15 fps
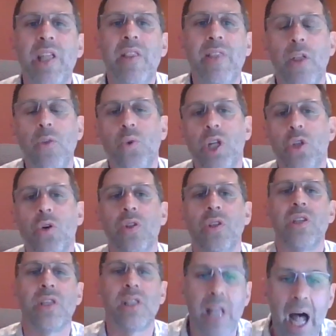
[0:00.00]
mean that we
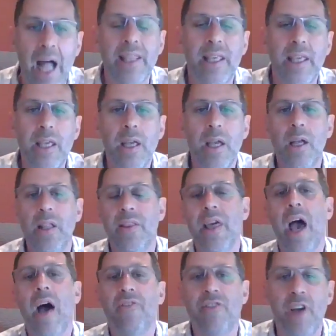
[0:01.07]
don't study
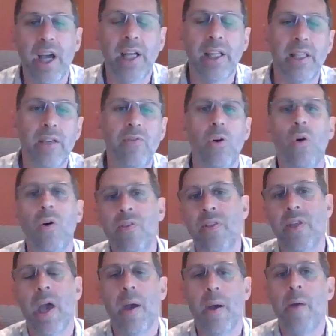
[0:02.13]
the affective or
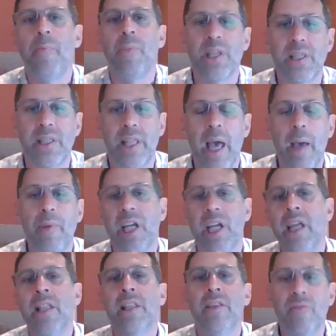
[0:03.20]
the
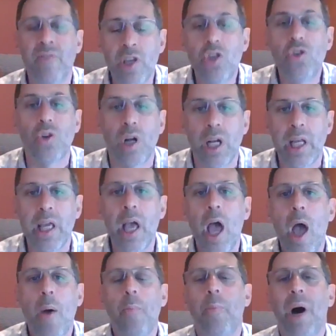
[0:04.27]
epistemic individually,
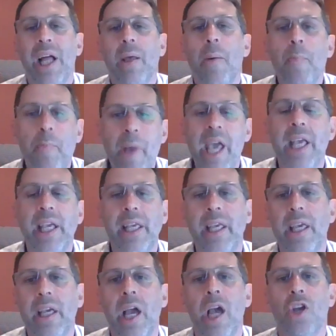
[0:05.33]
but
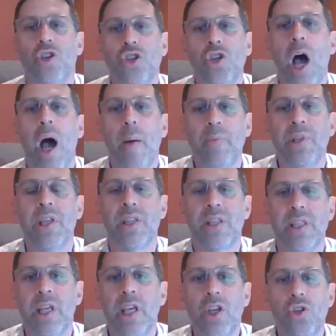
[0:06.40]
making a sharp
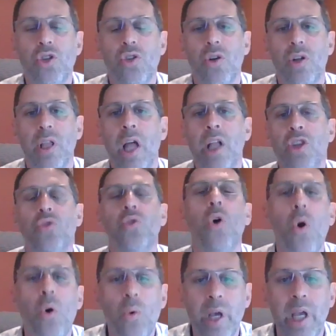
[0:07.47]
distinction and
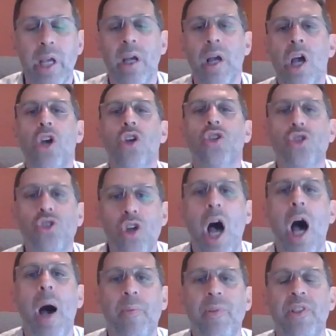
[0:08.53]
drawing
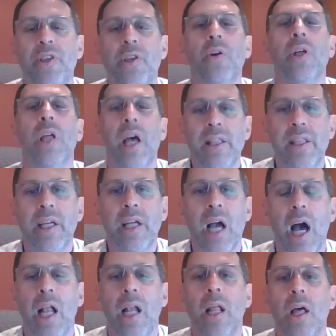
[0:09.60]
sharp
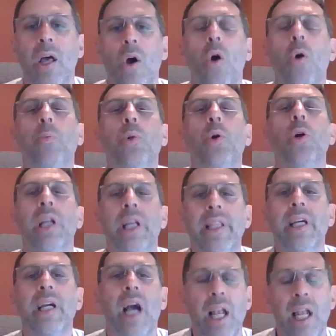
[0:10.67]
theoretical or
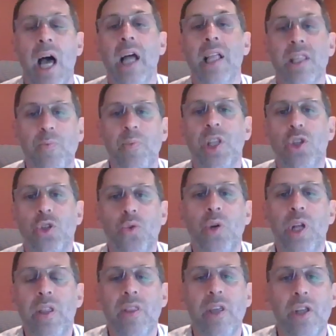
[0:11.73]
political lines
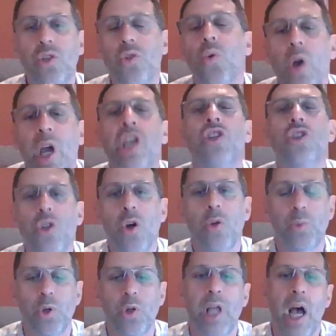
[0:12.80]
between the two is
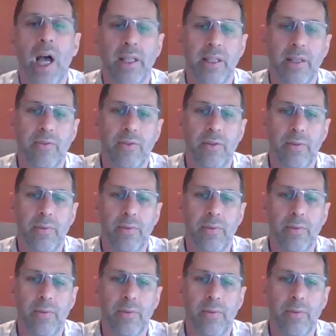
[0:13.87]
not productive.